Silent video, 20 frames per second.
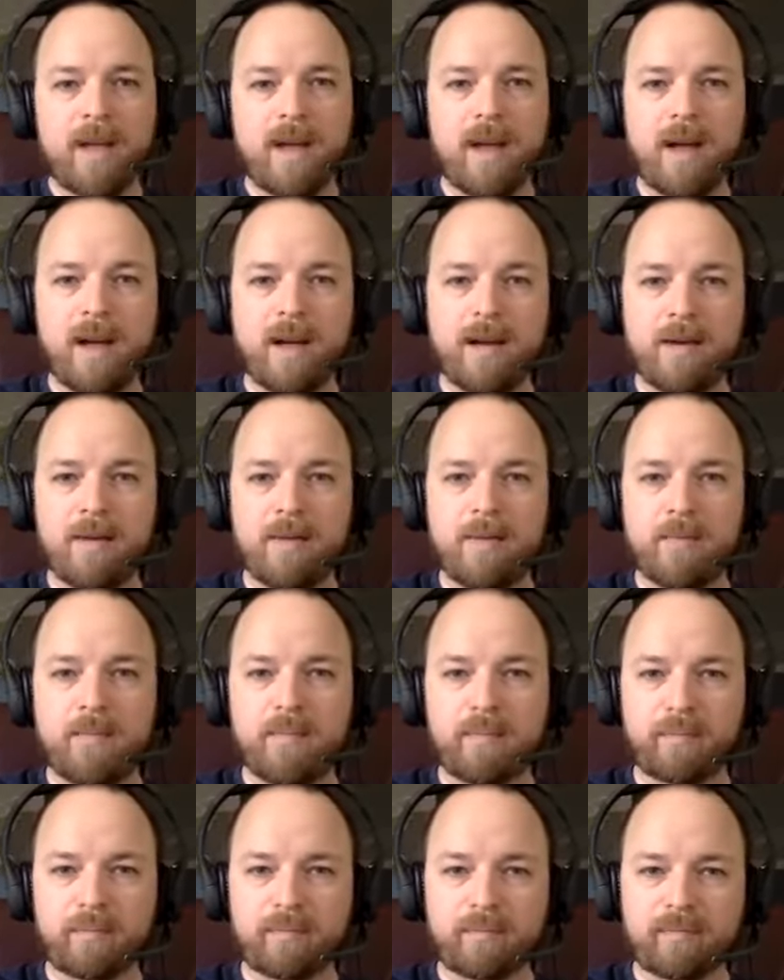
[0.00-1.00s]

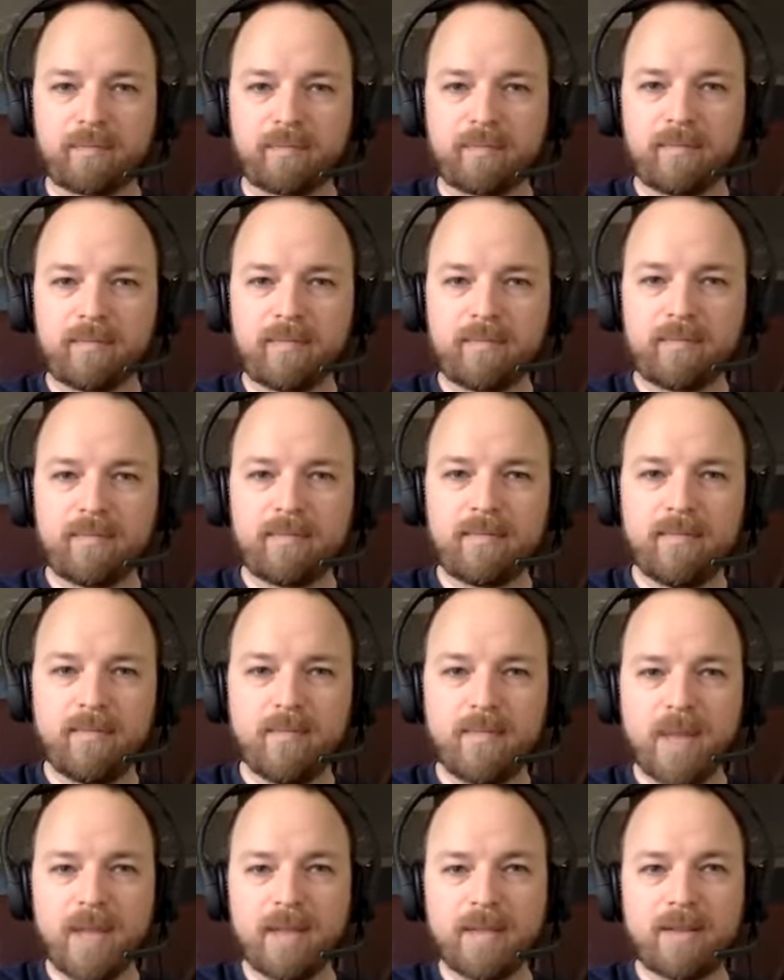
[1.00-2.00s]
And
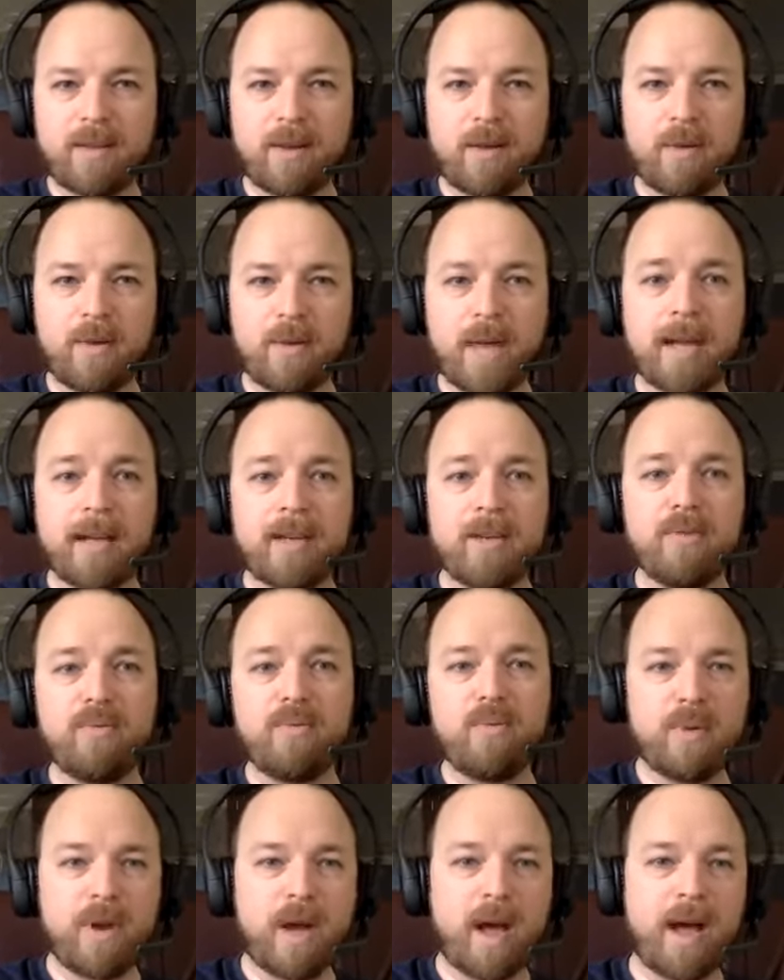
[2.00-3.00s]
so yeah,
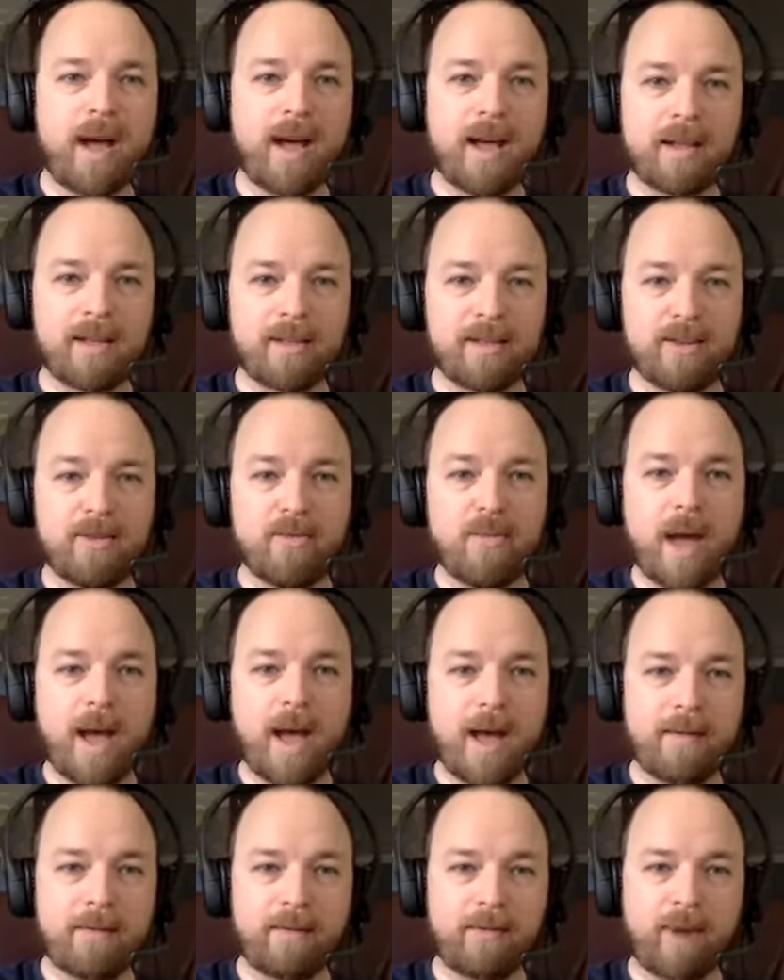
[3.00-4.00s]
you
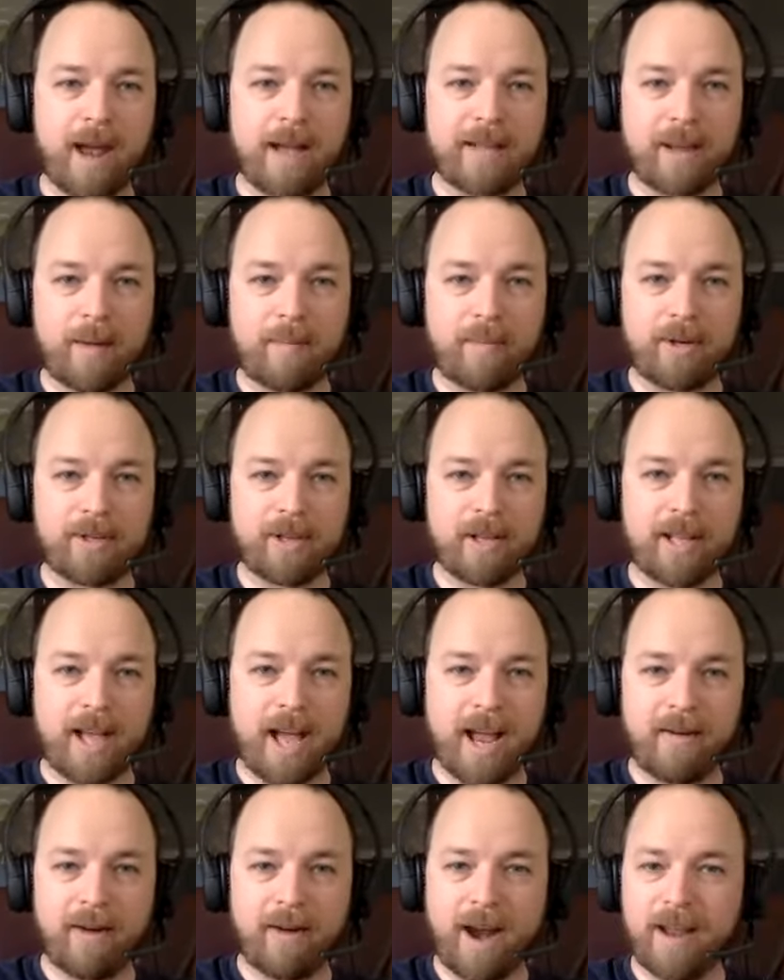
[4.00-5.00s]
have grasshoppers on
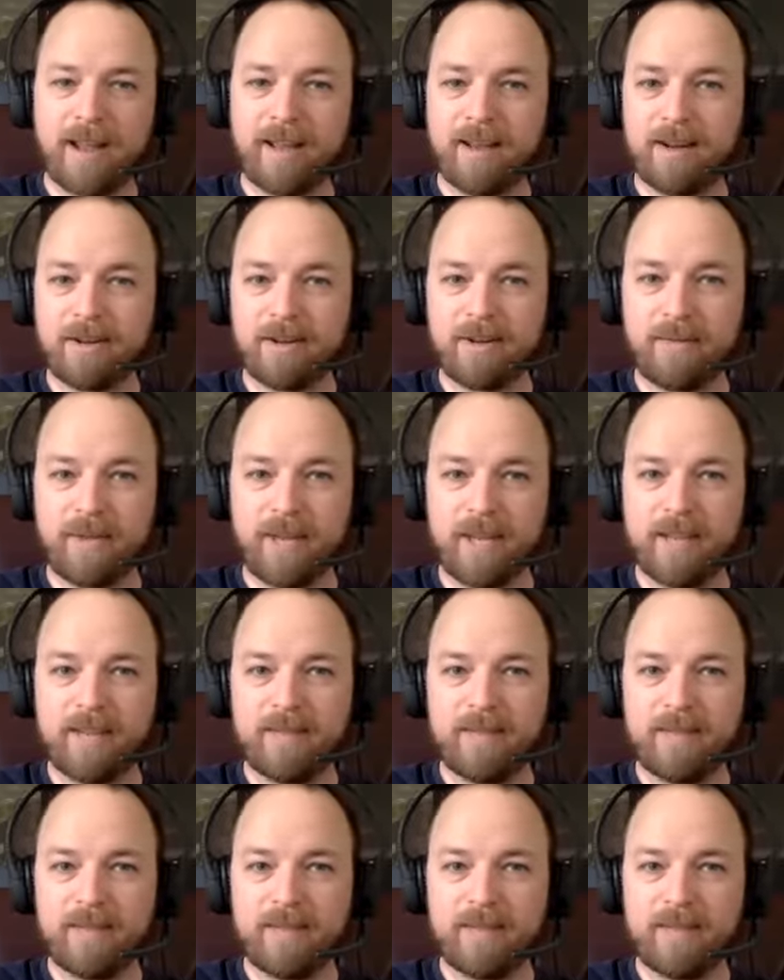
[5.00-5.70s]
light, right, on UV?